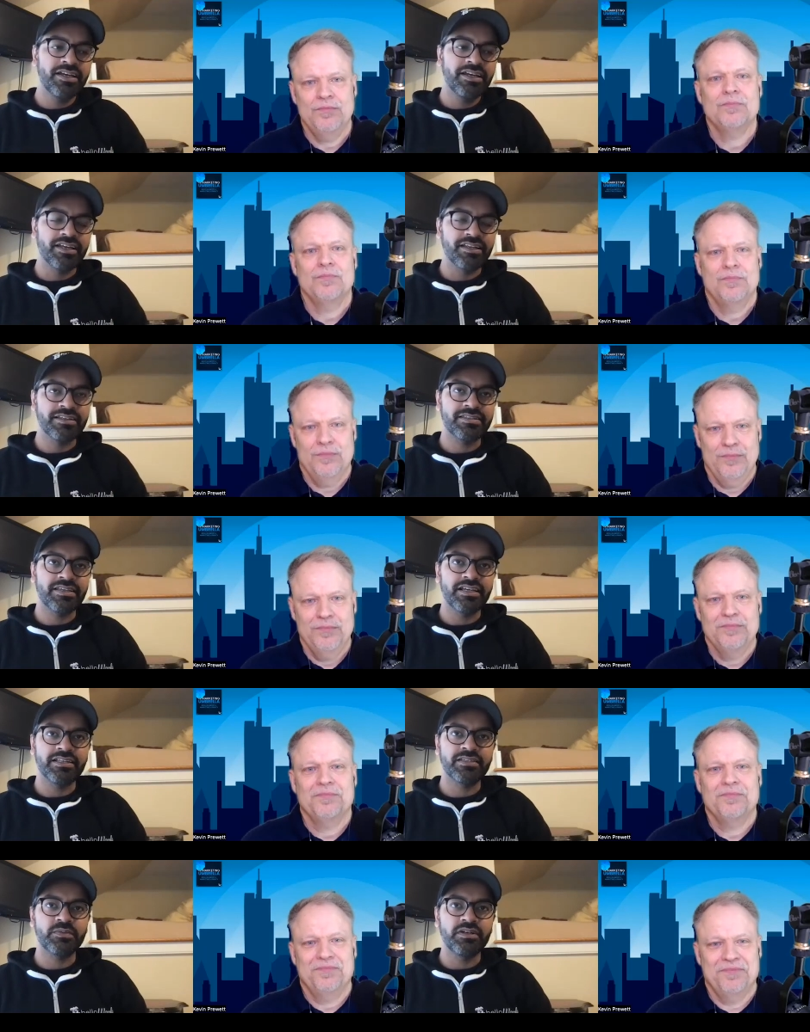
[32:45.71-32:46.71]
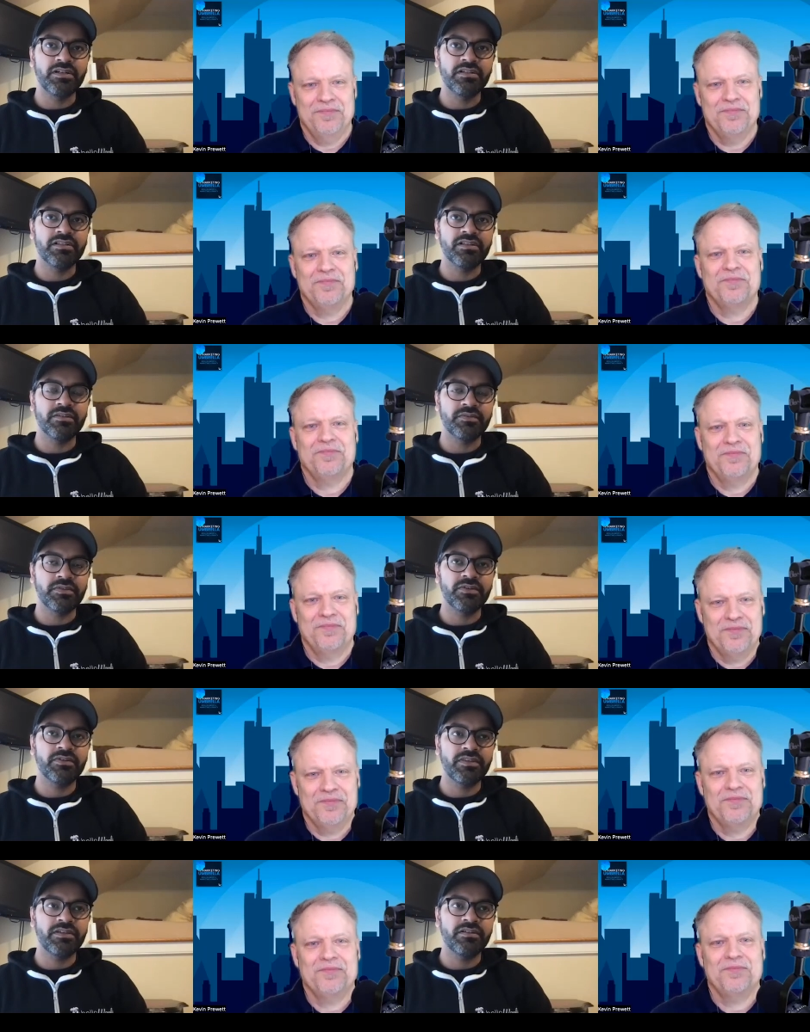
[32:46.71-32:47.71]
Speaker 1: and he says well if
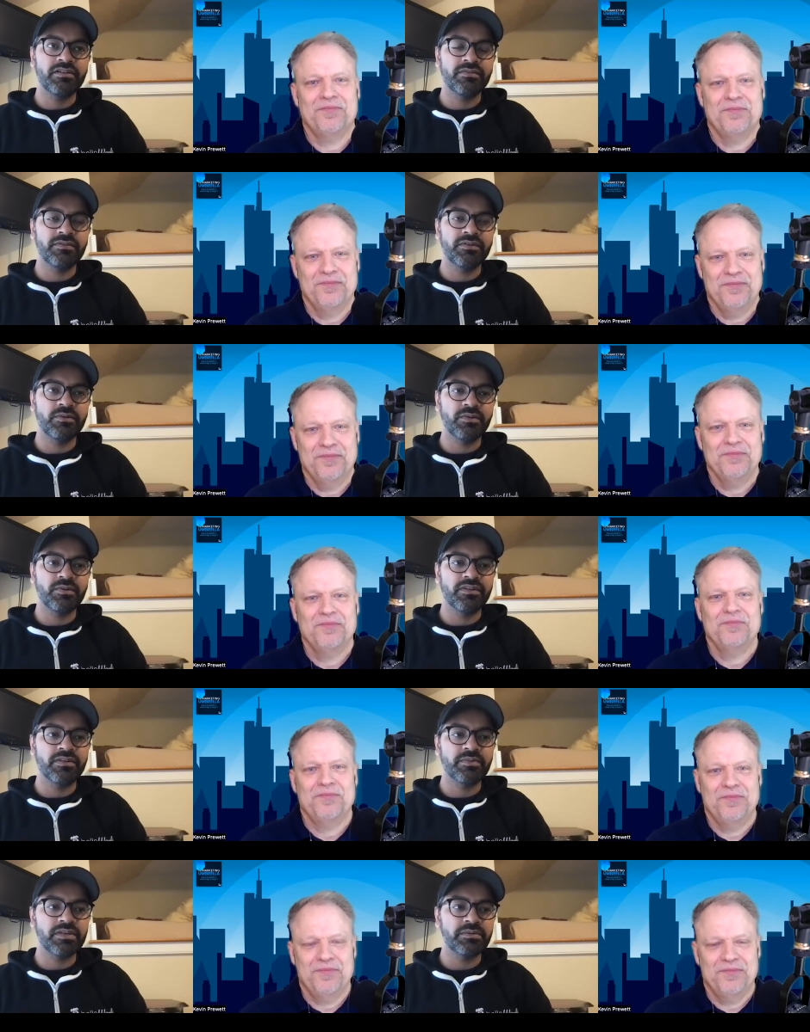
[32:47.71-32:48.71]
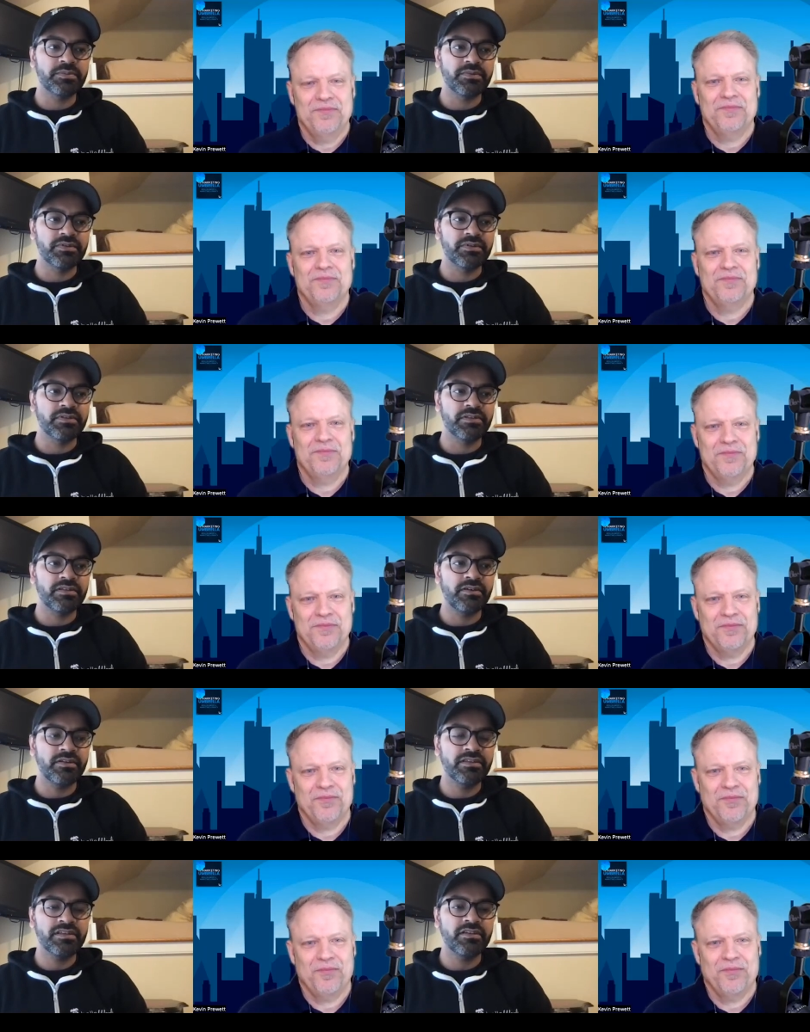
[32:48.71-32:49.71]
you're the if you're one of the people the
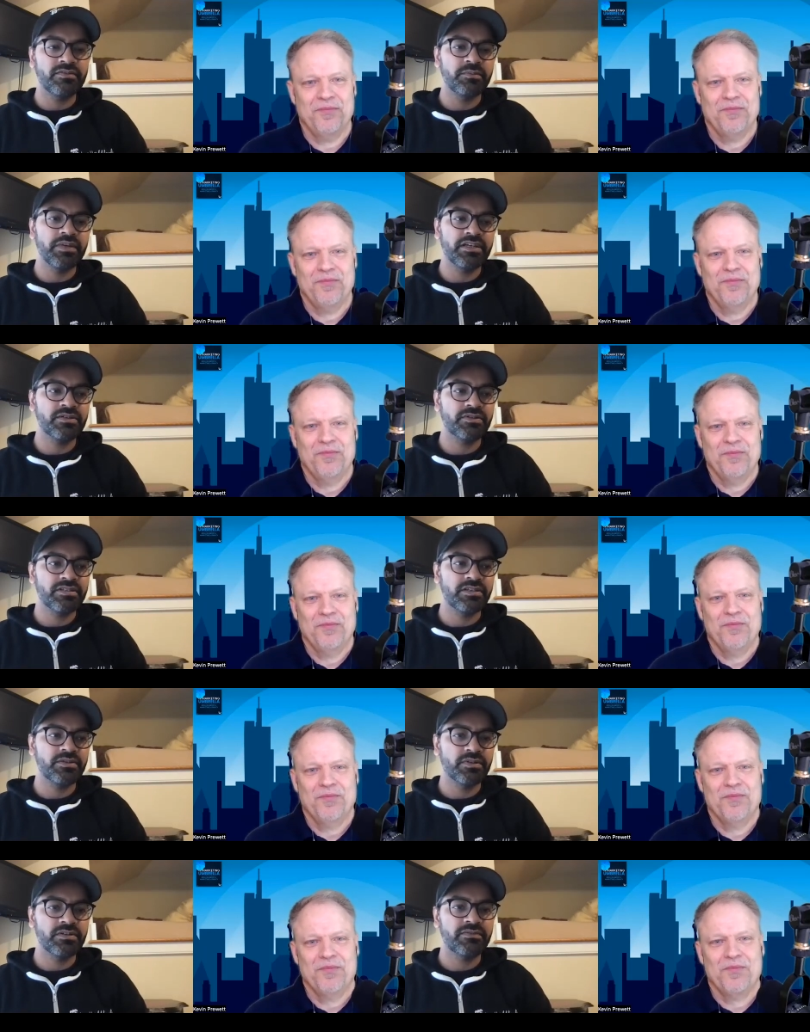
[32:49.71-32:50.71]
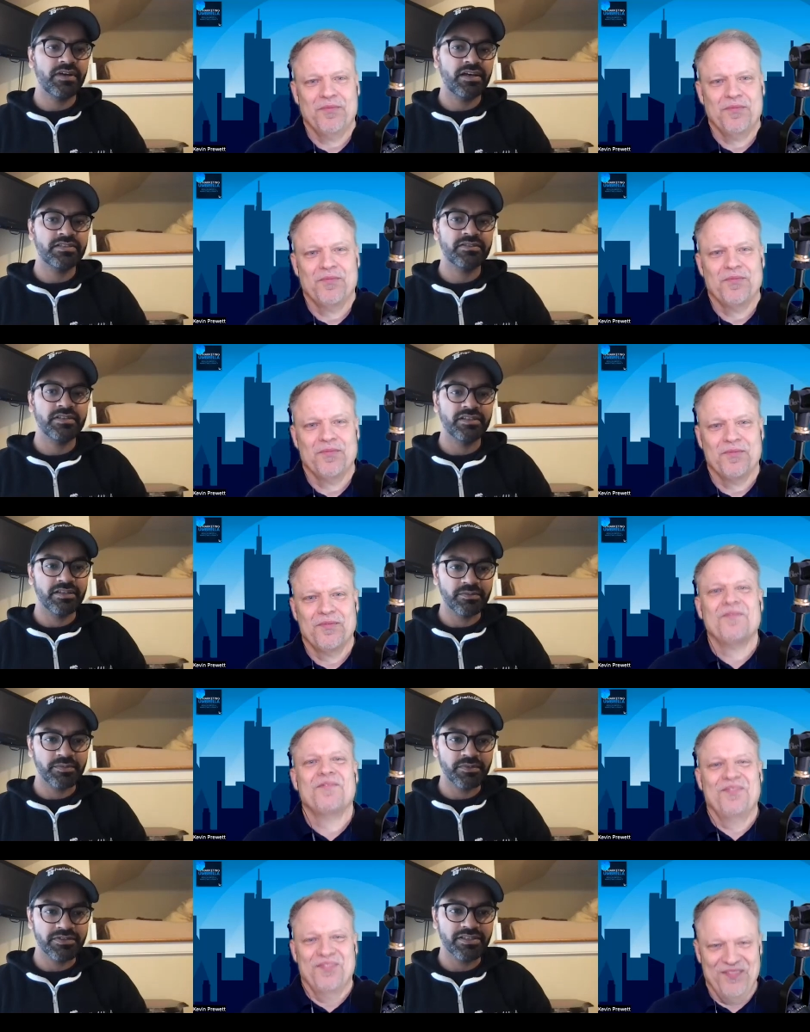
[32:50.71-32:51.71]
only thing you have to make sure is that you run faster than the other
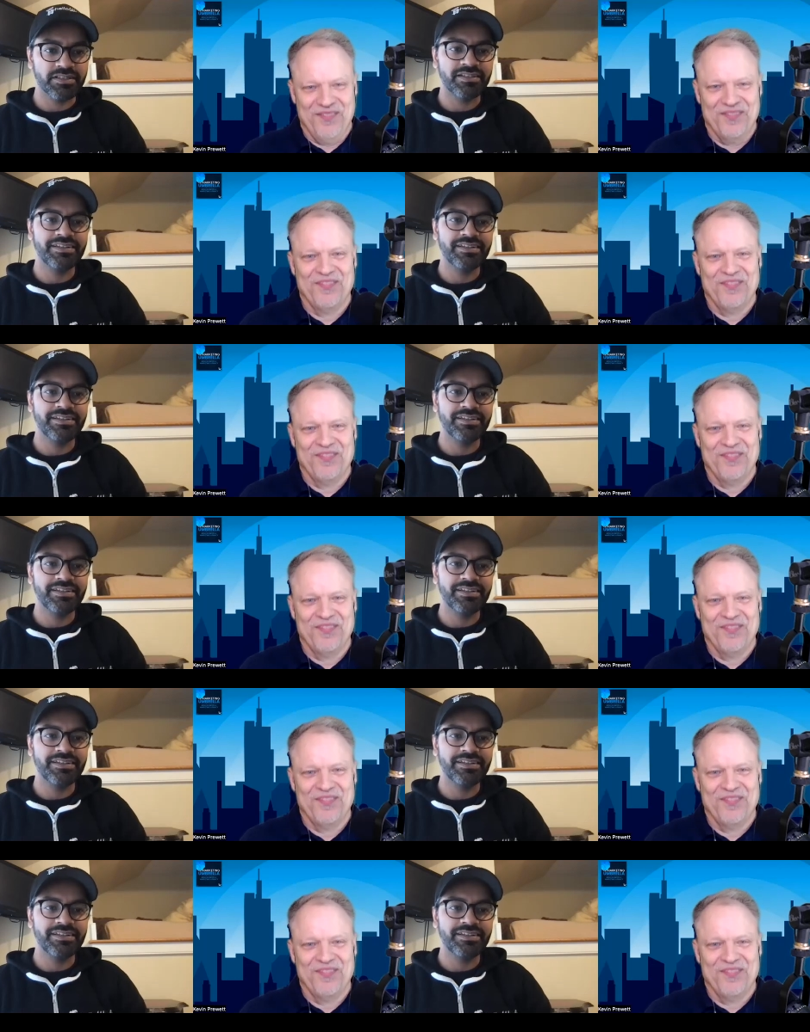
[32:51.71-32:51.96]
person